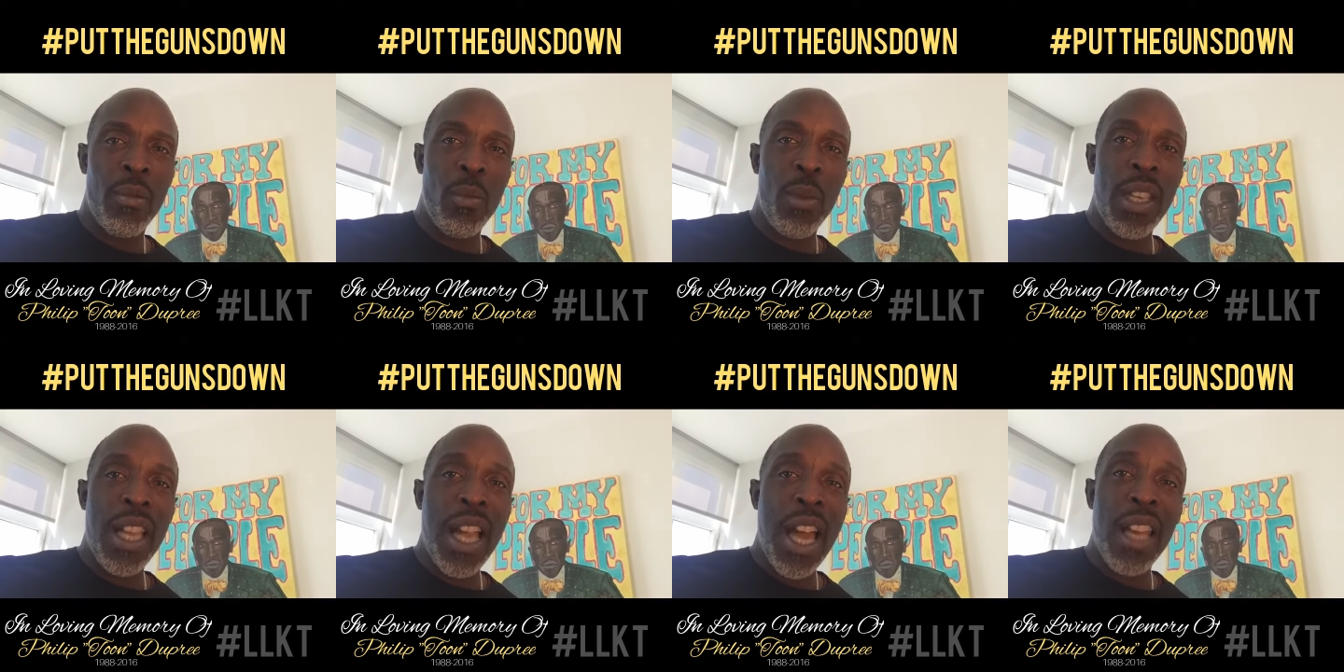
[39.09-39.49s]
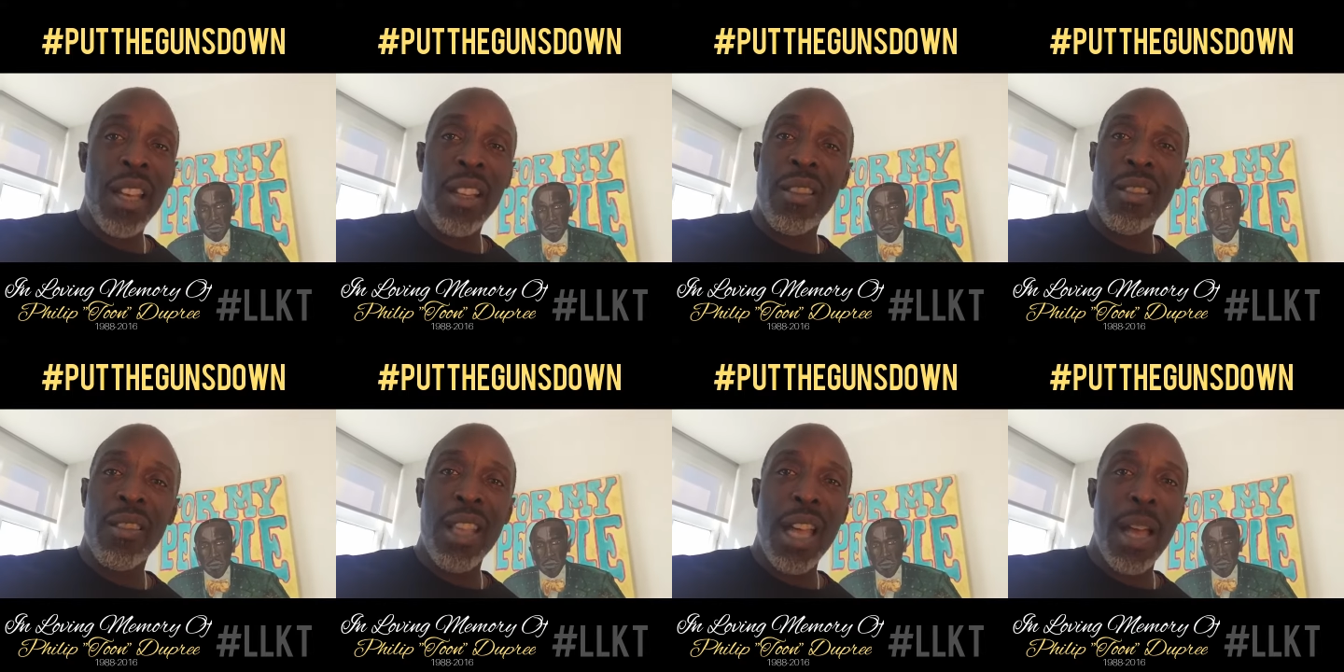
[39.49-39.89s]
We
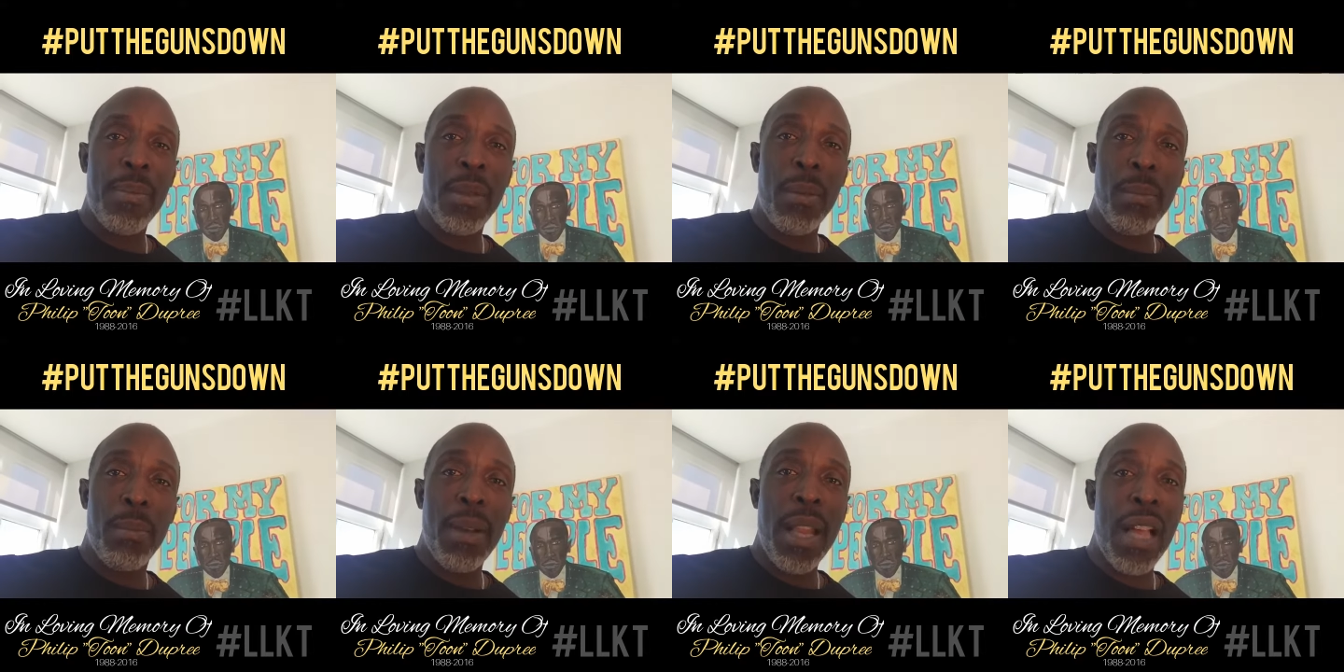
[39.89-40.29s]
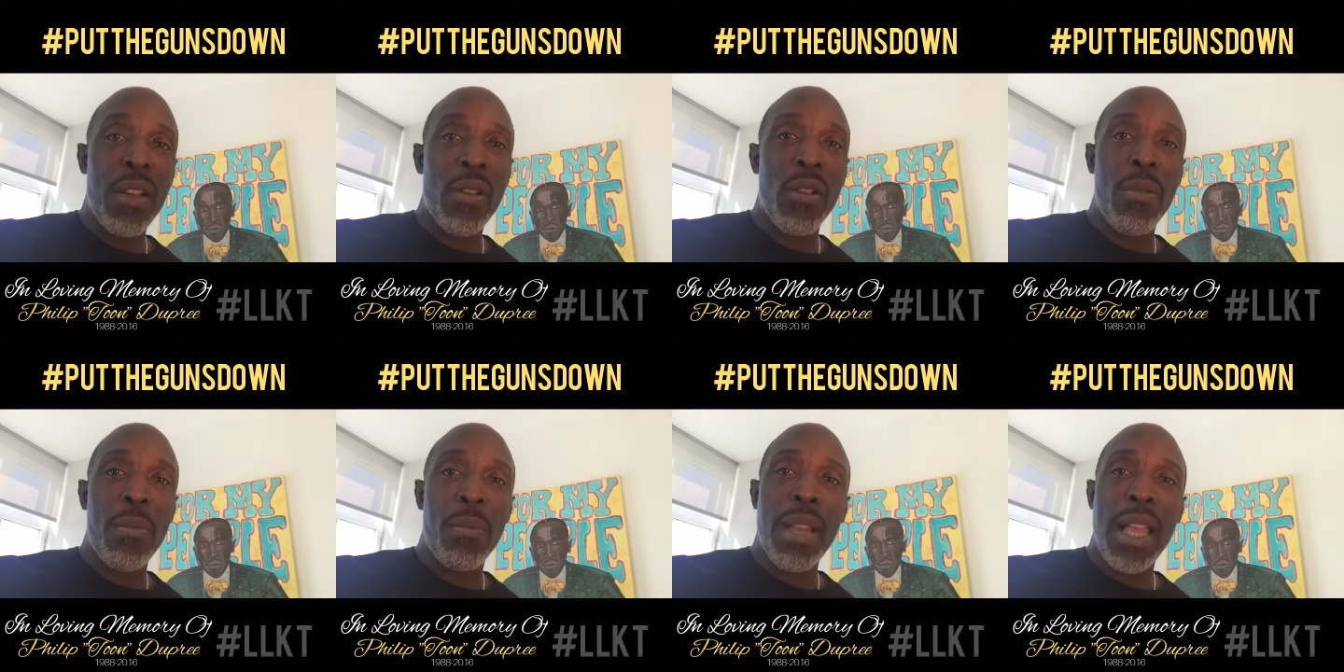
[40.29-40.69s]
gotta stop the
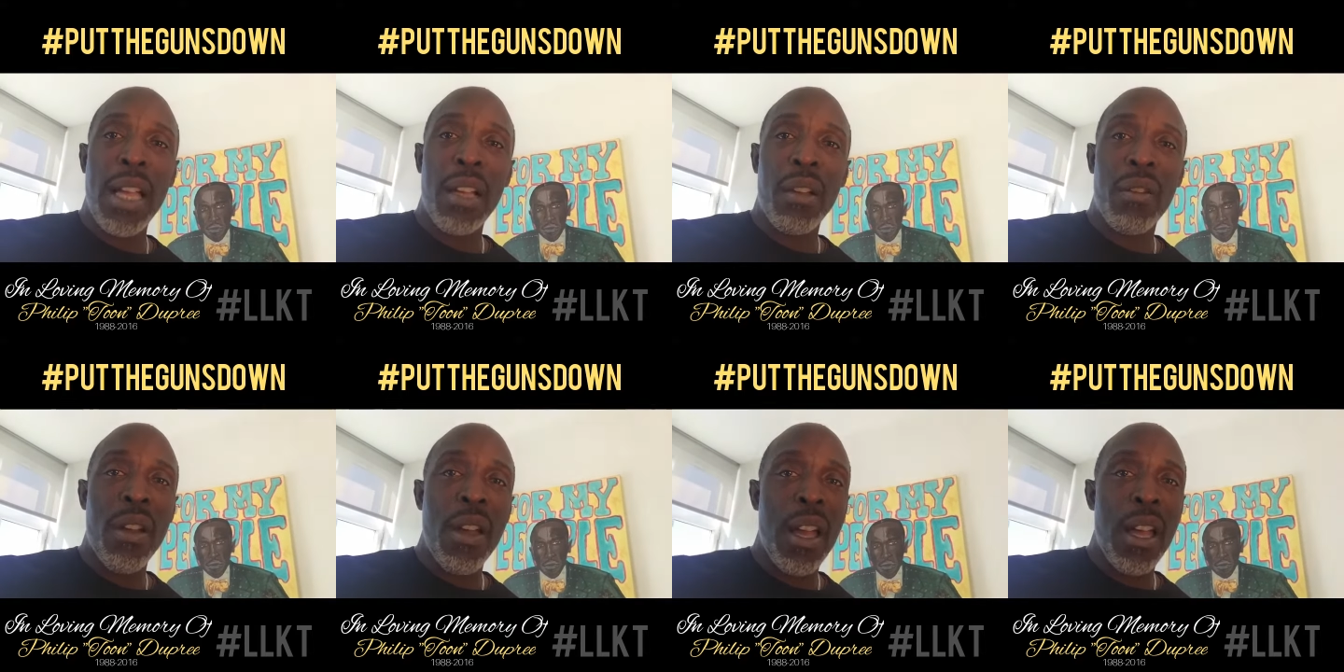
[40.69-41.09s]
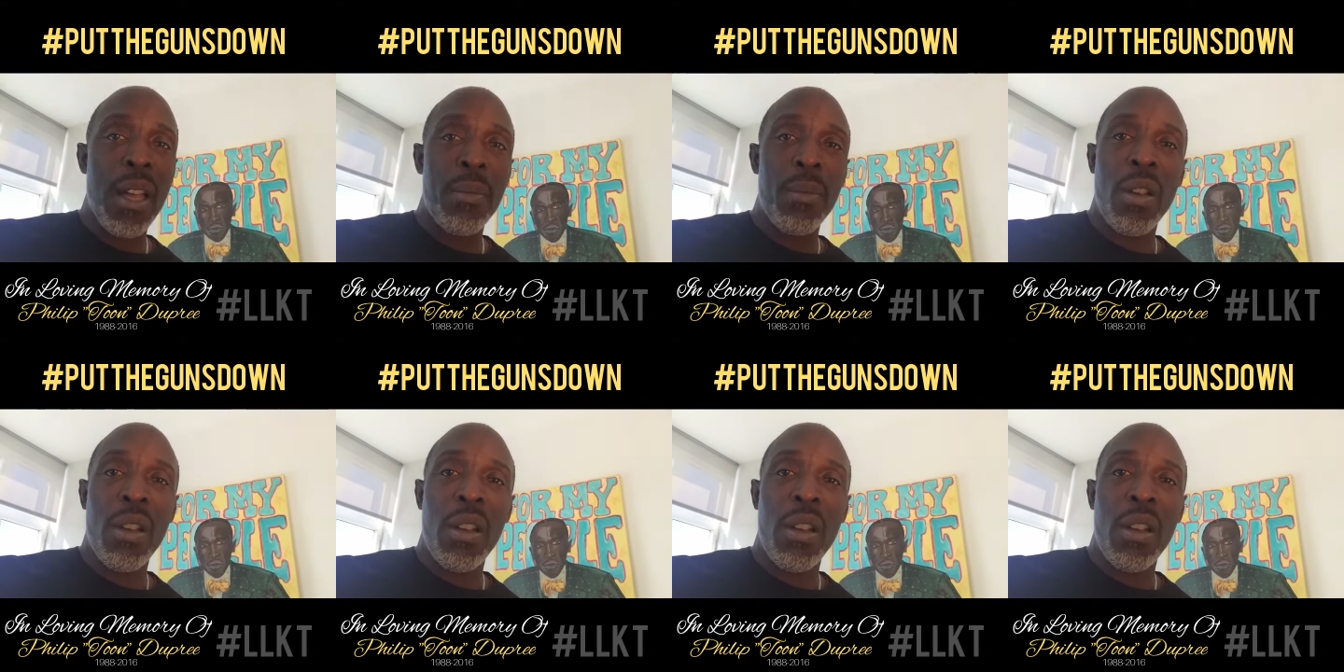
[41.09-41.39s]
black on black crime,